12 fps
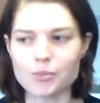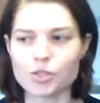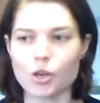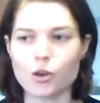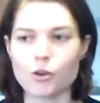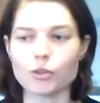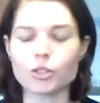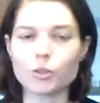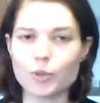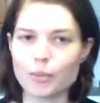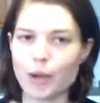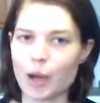So a
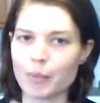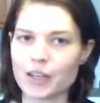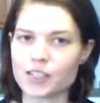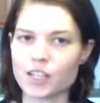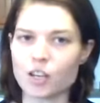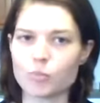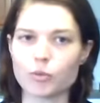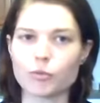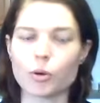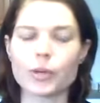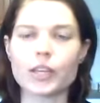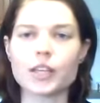little bit about myself
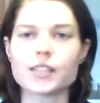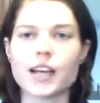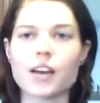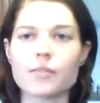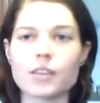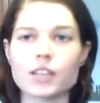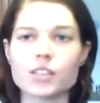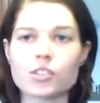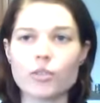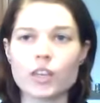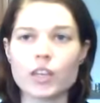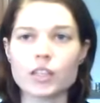before we get diving
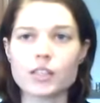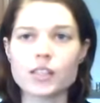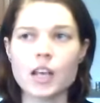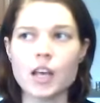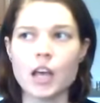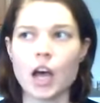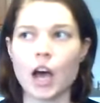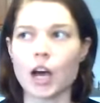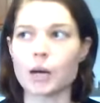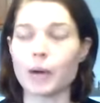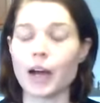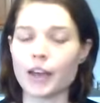into things.
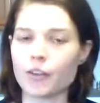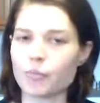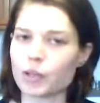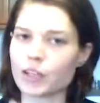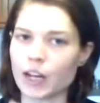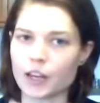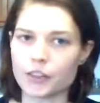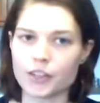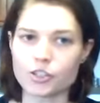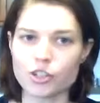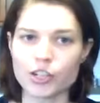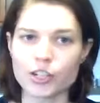I have been an
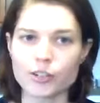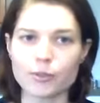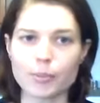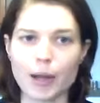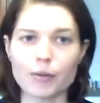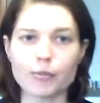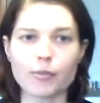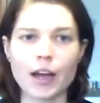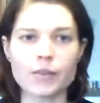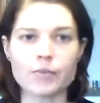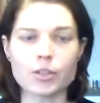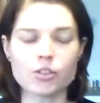athletic trainer for about
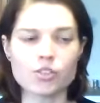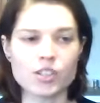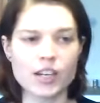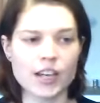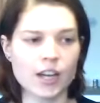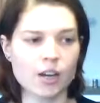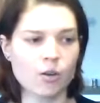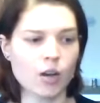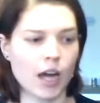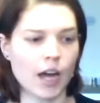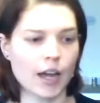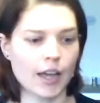5 years now.
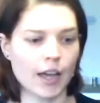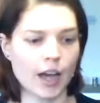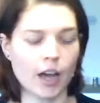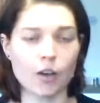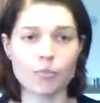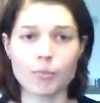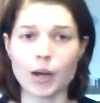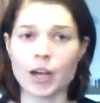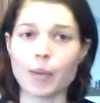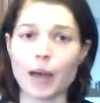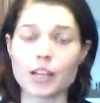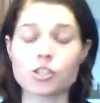I have my
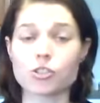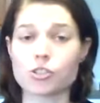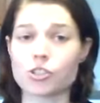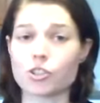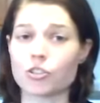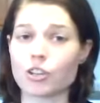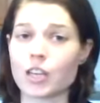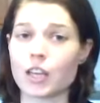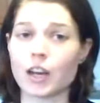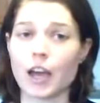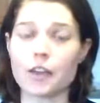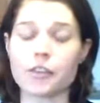bachelor's degree
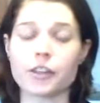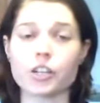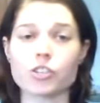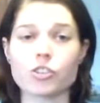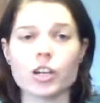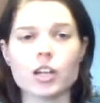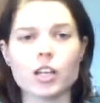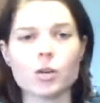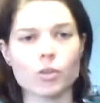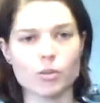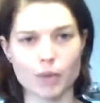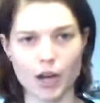in athletic training
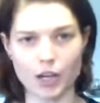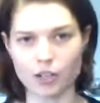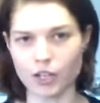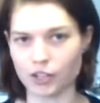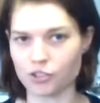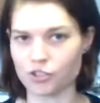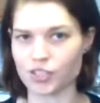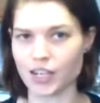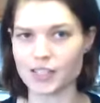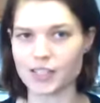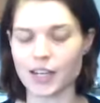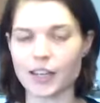with a minor in
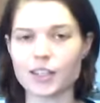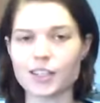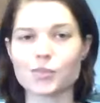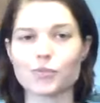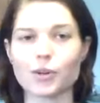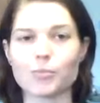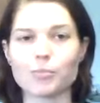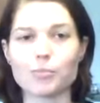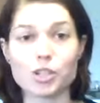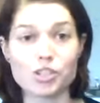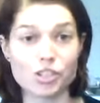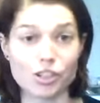exercise science from
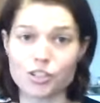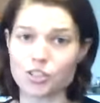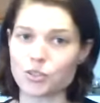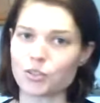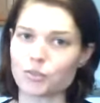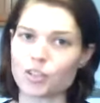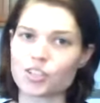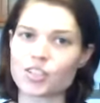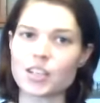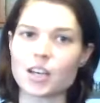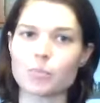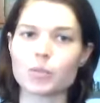Mercyhurst
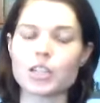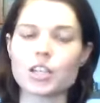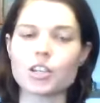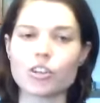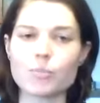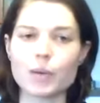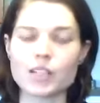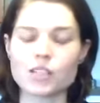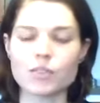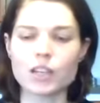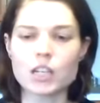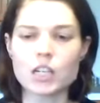University up in Erie,
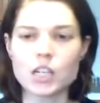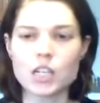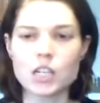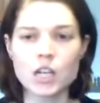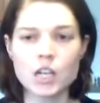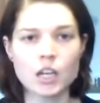Pennsylvania.